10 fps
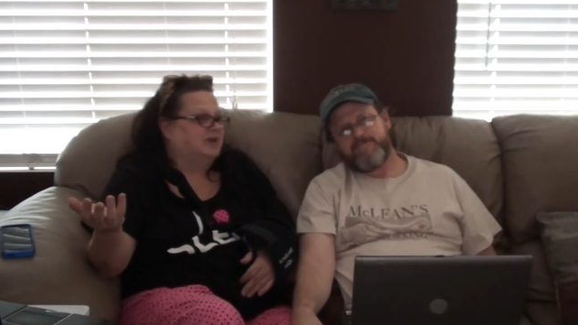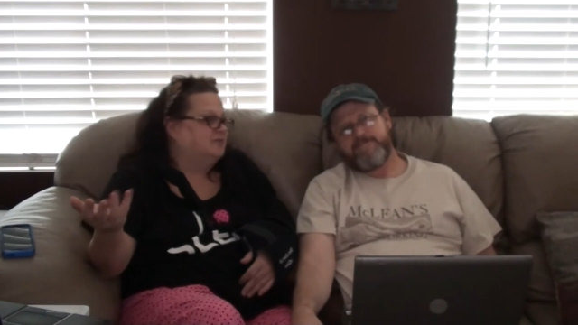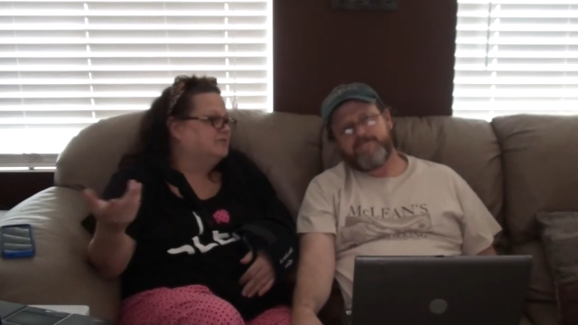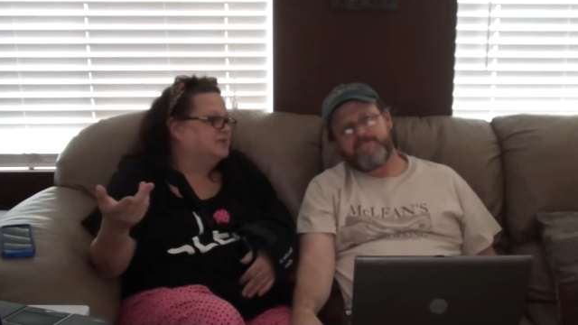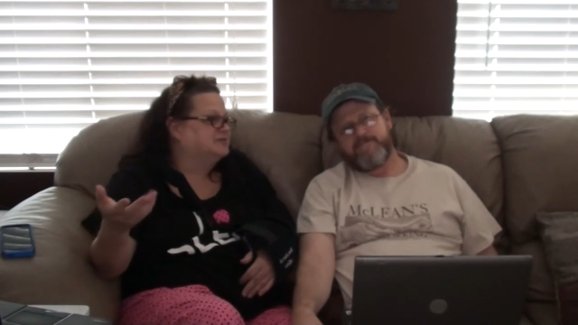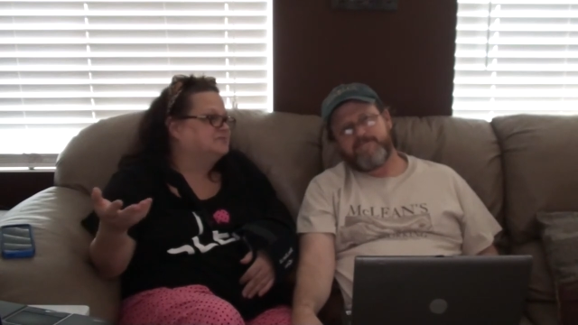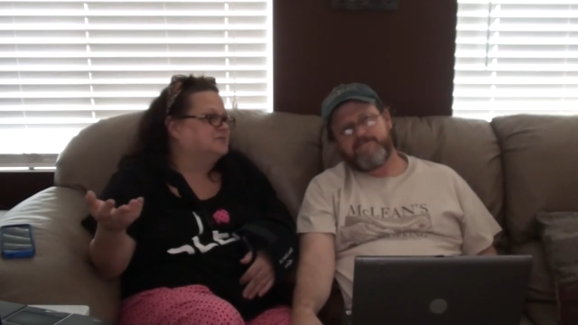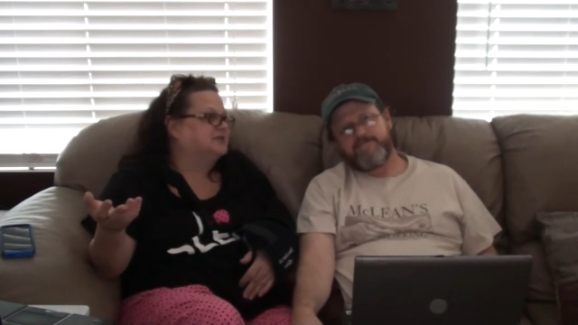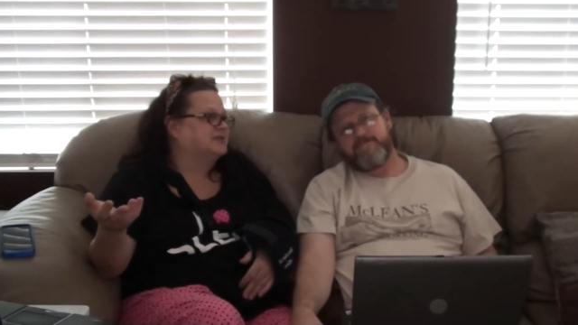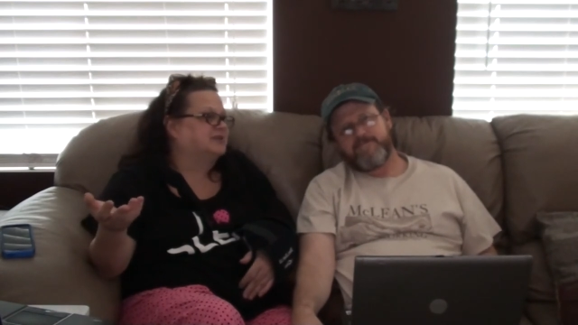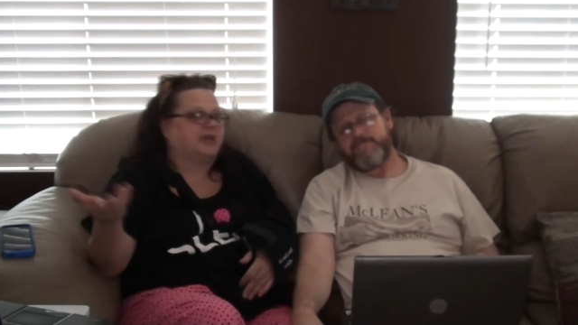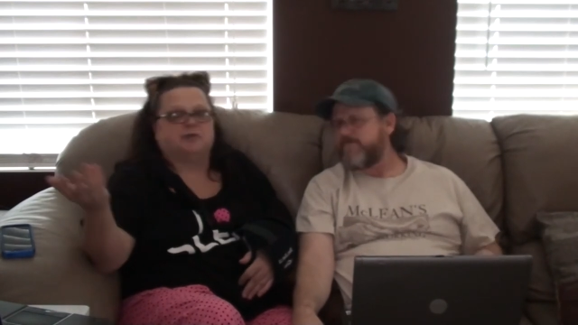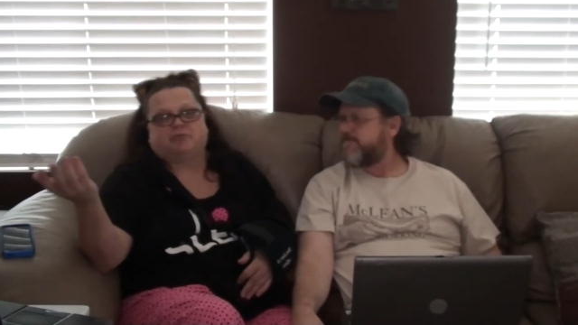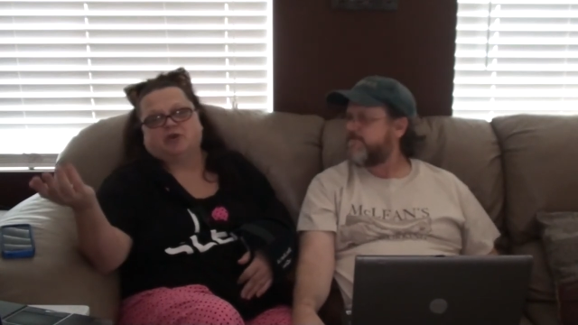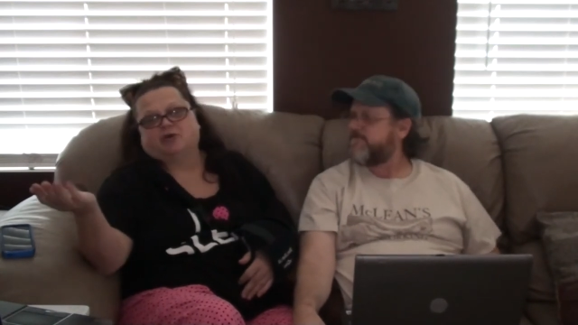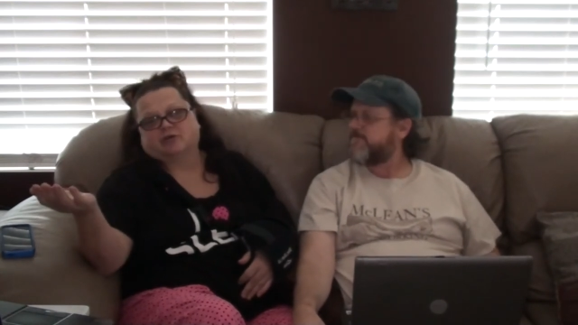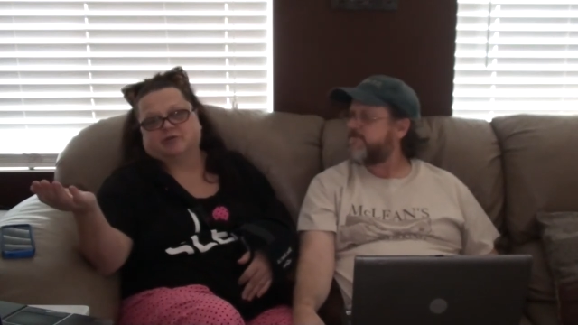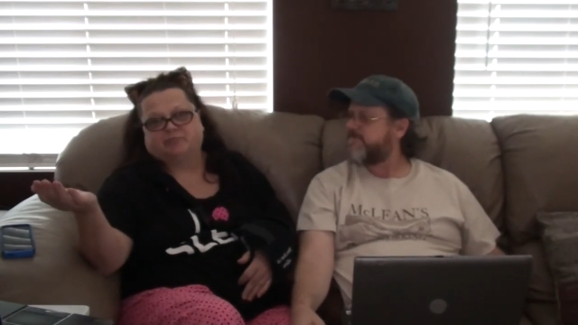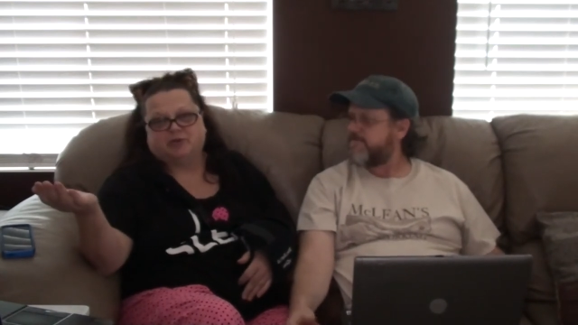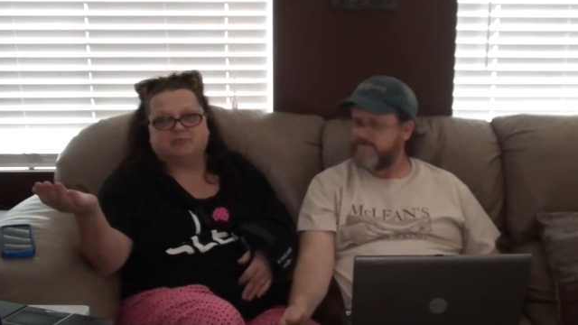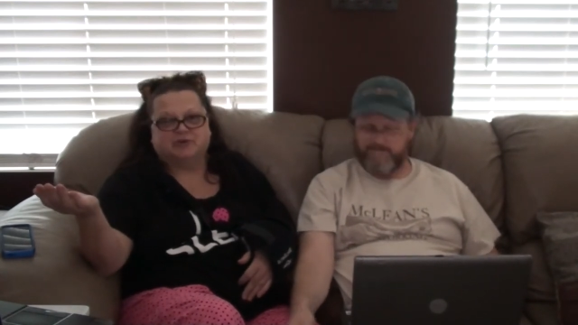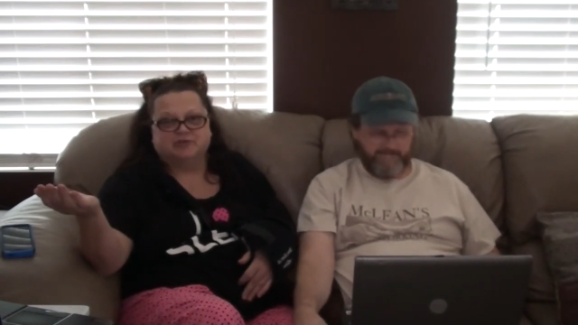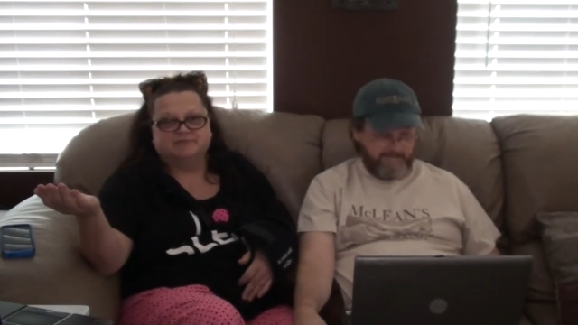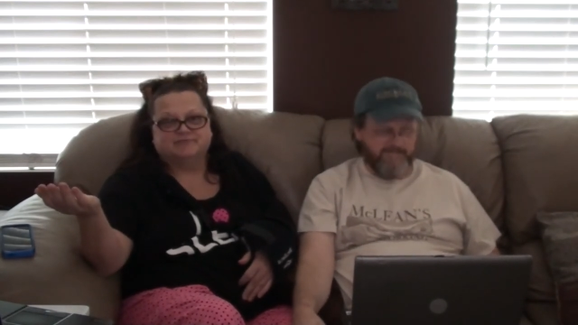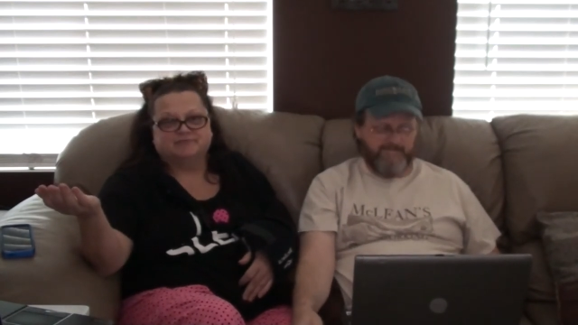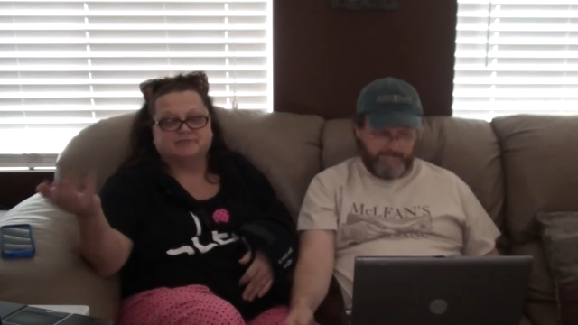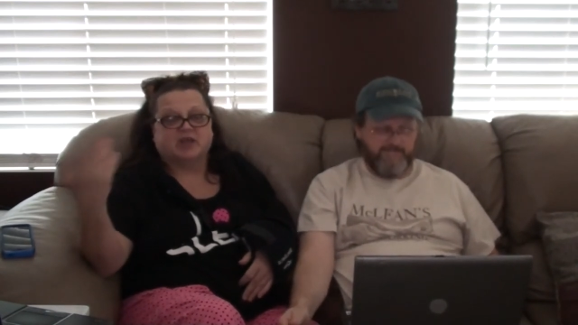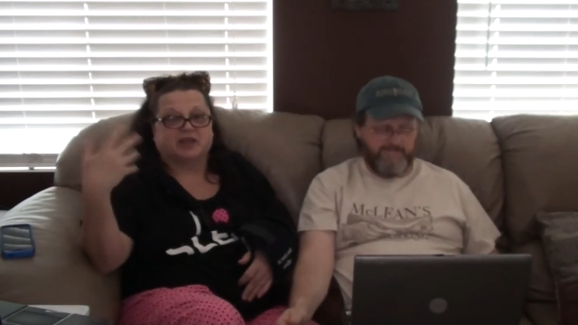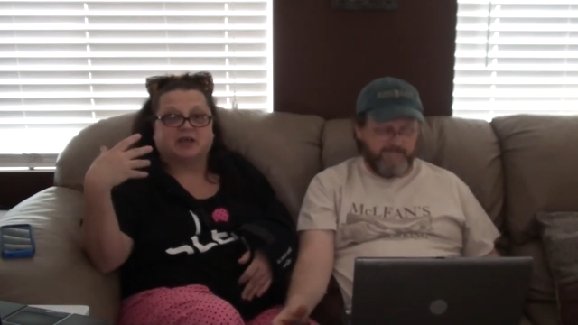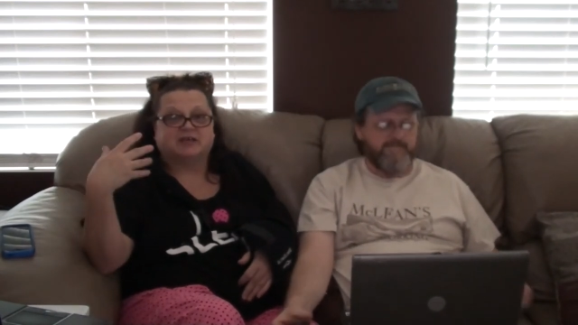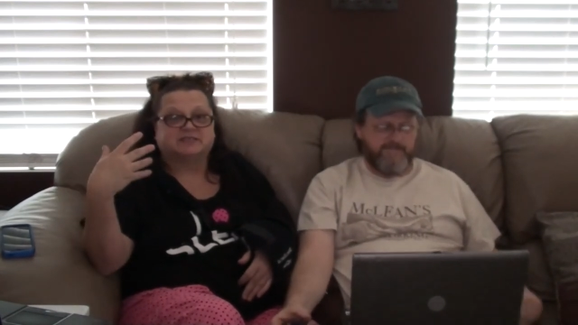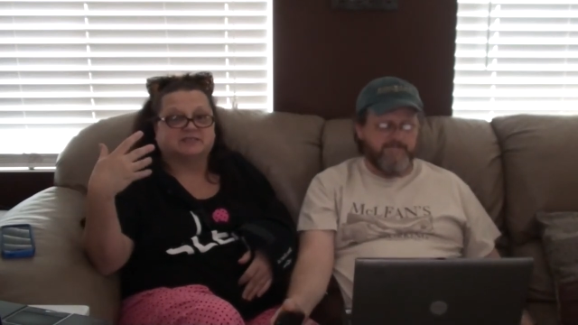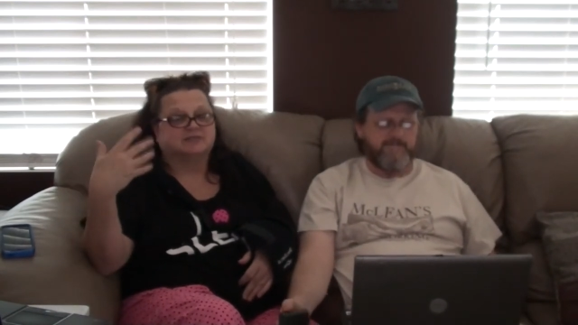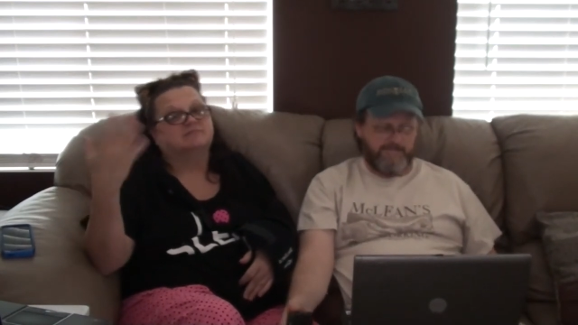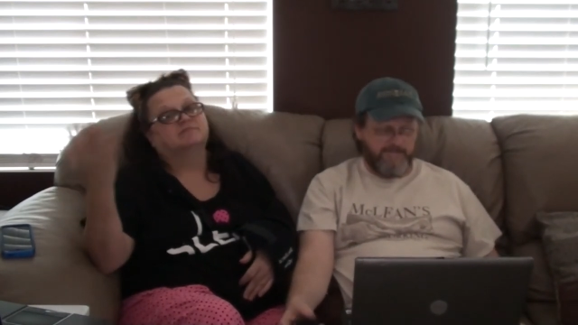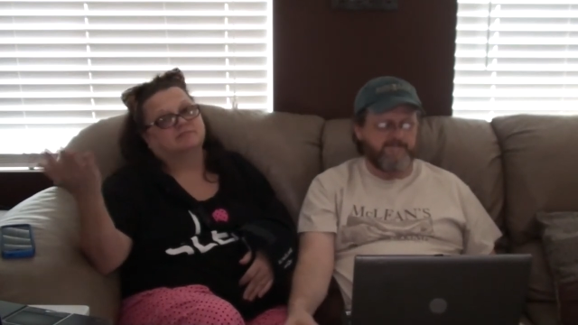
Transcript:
Speaker 1: uh, what it what campy horror people like us.